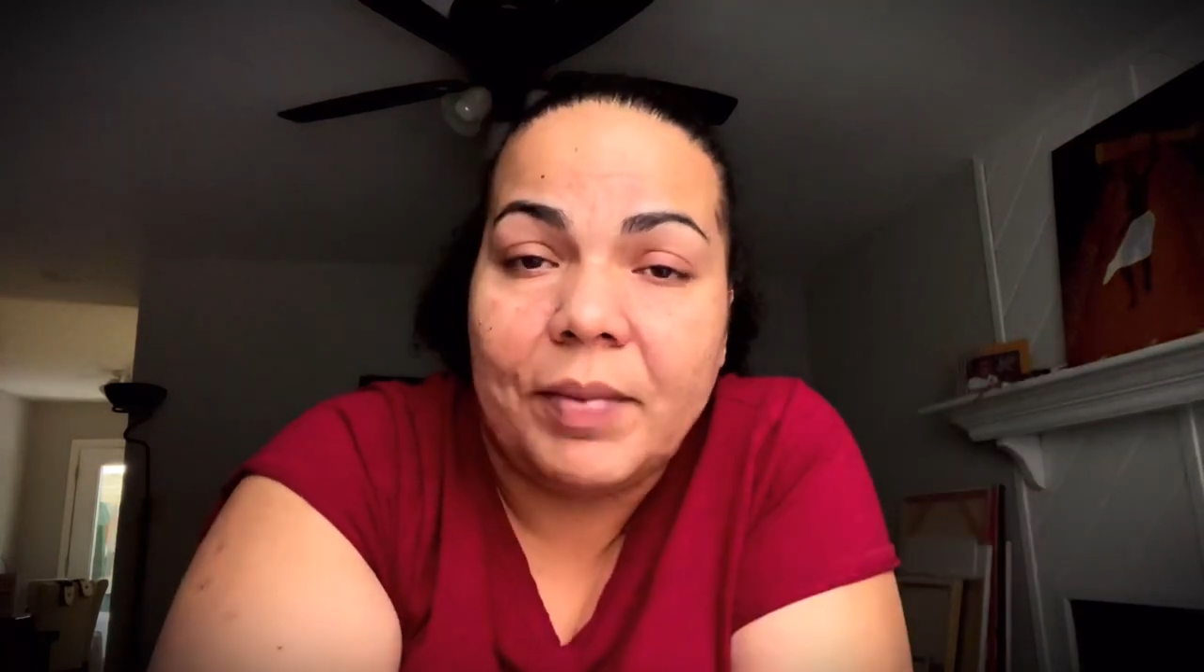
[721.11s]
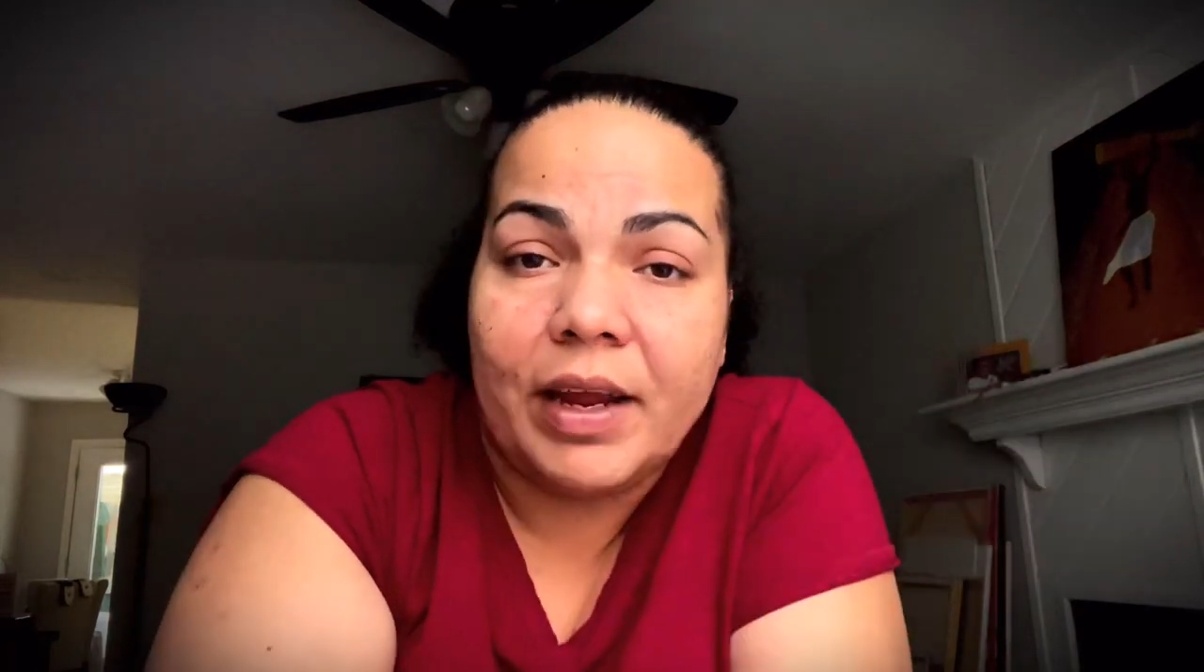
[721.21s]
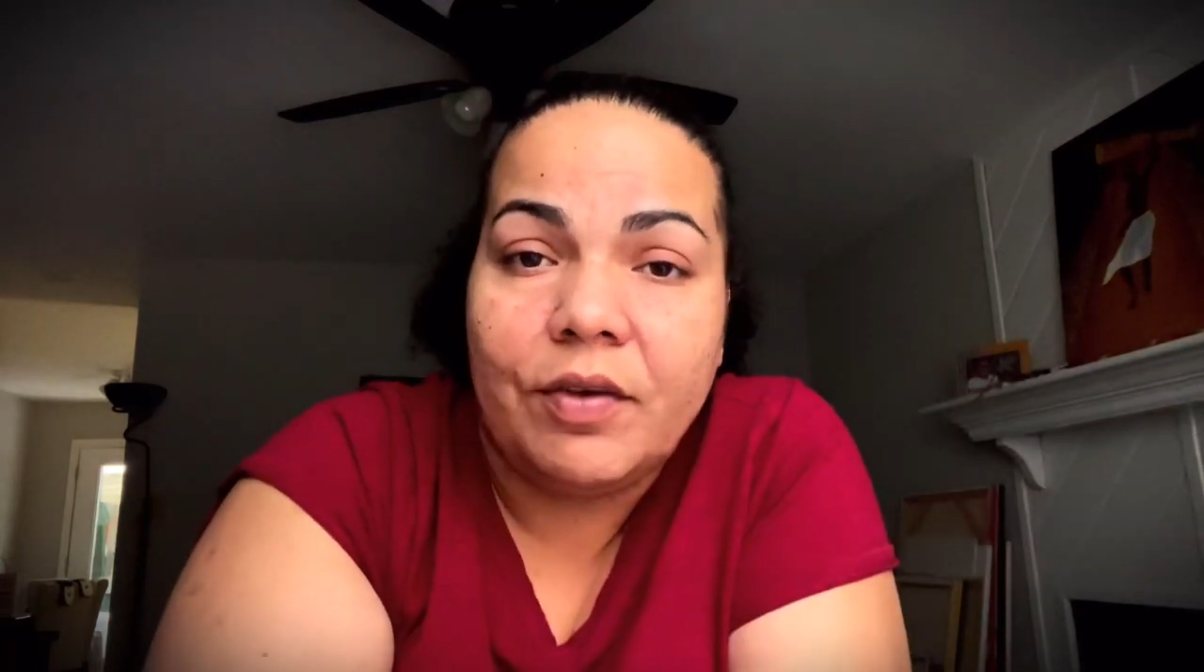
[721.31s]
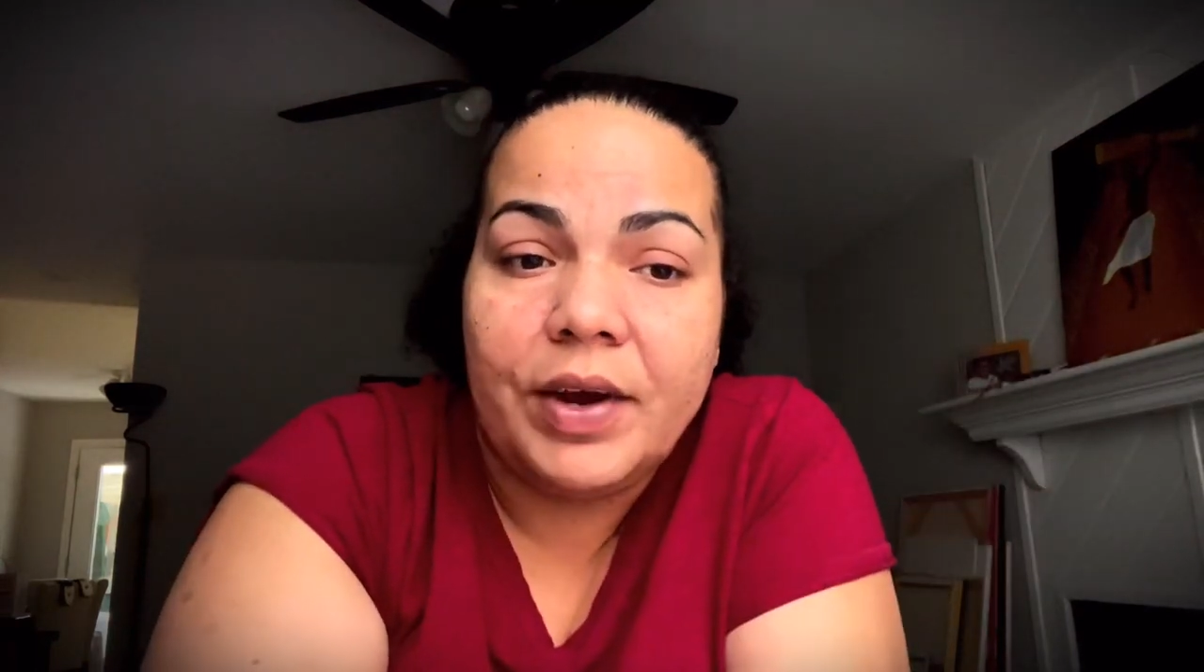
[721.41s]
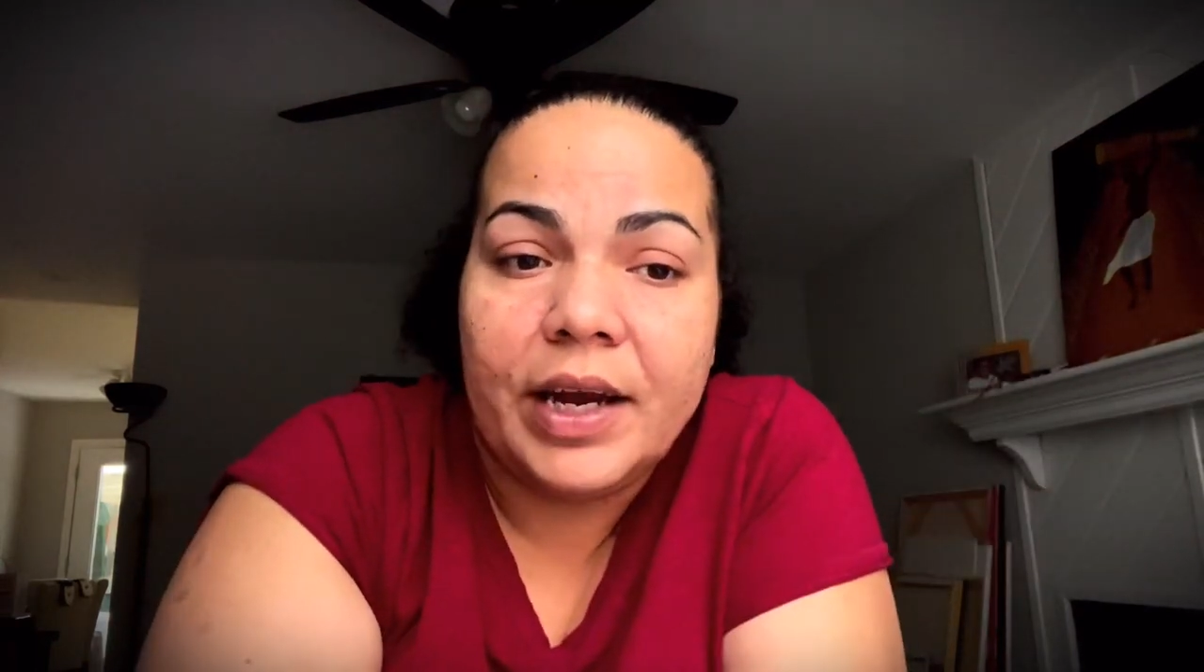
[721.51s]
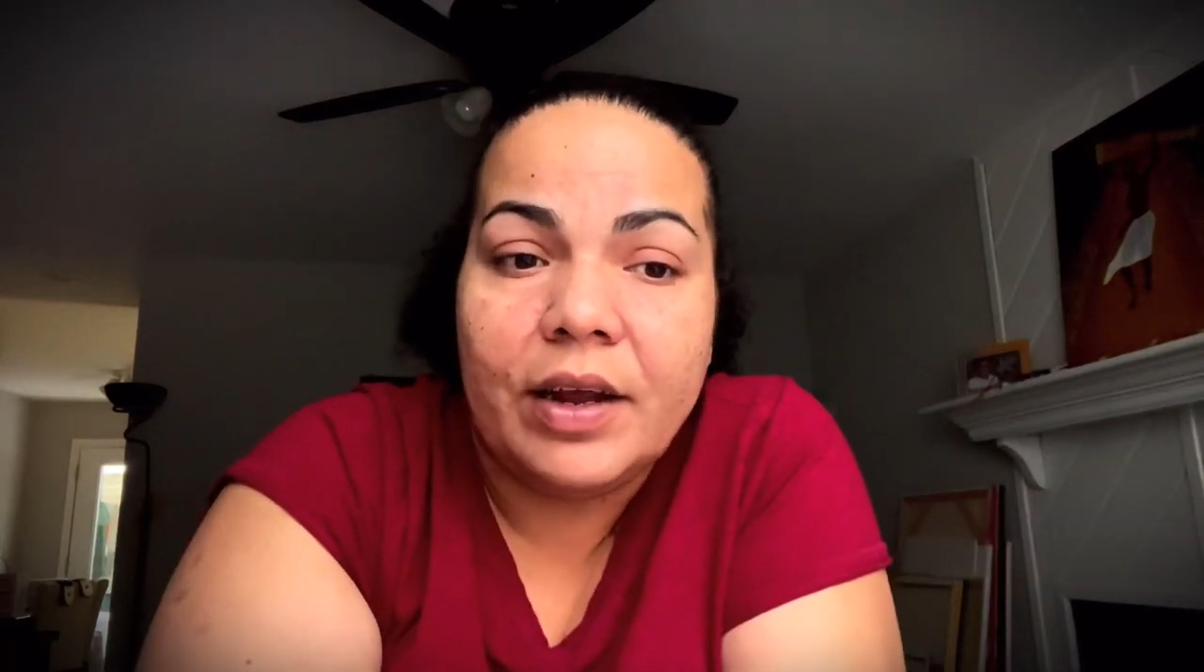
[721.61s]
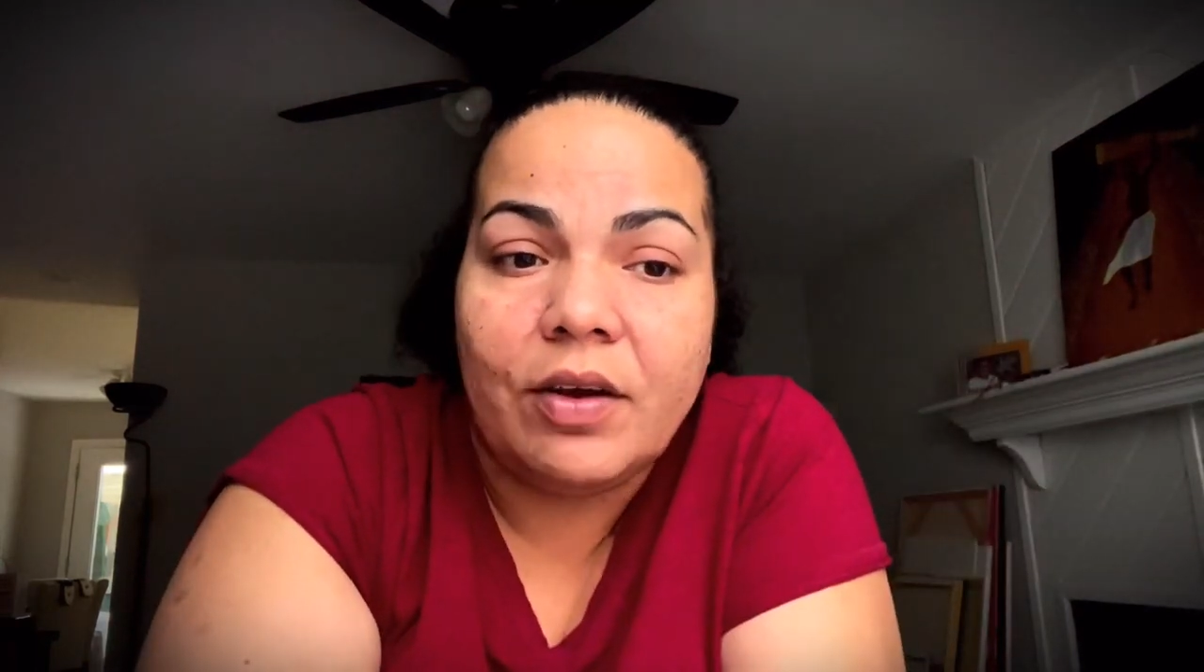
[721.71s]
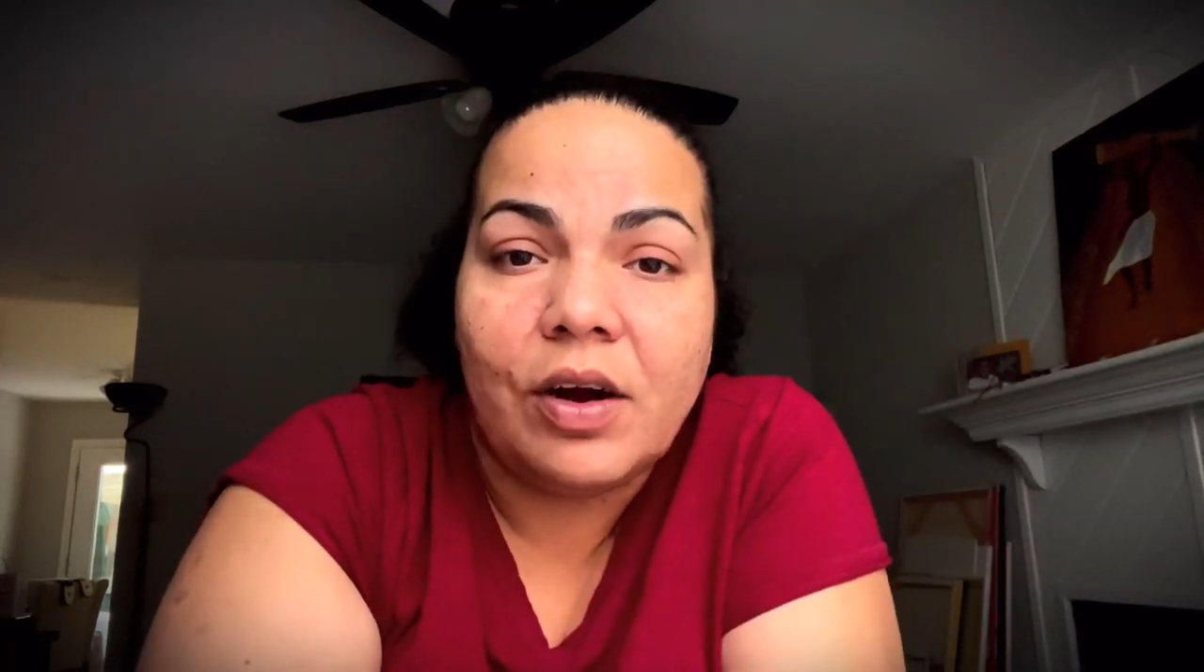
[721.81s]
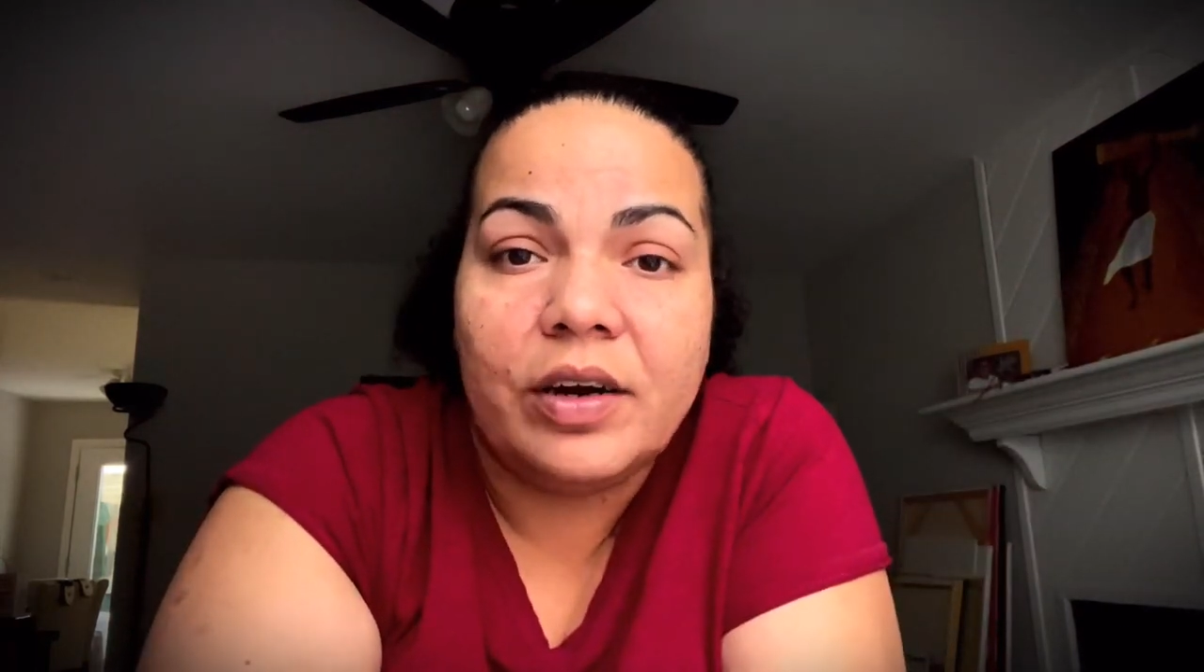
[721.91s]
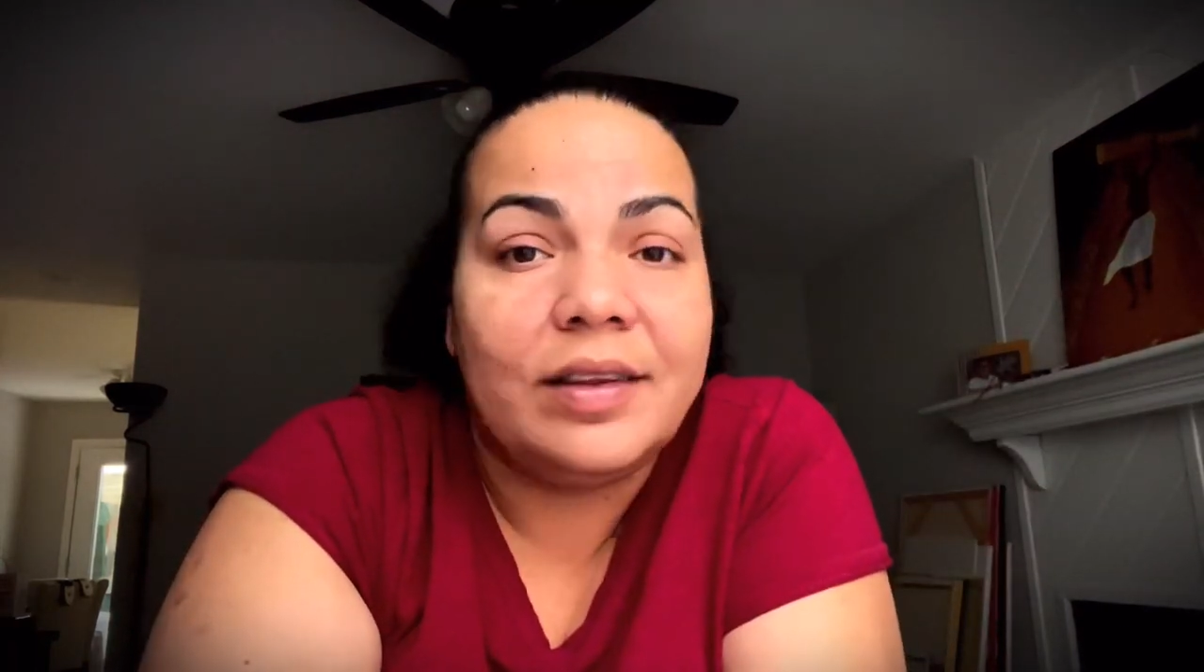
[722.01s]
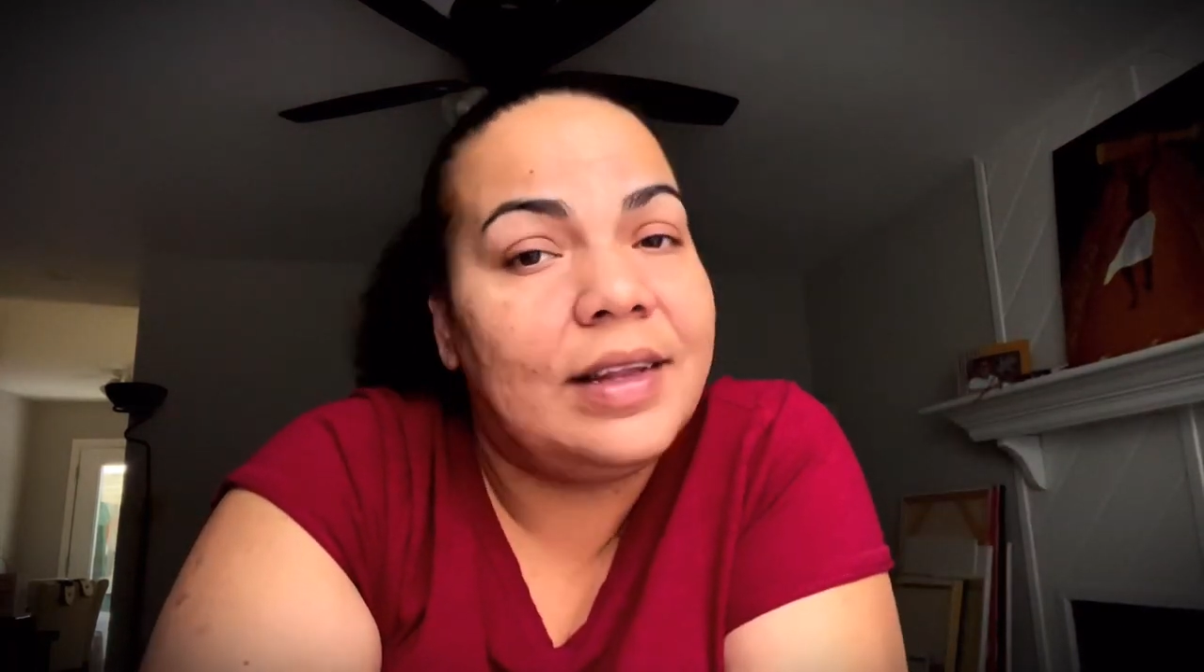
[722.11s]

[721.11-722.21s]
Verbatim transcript: my greeting cards,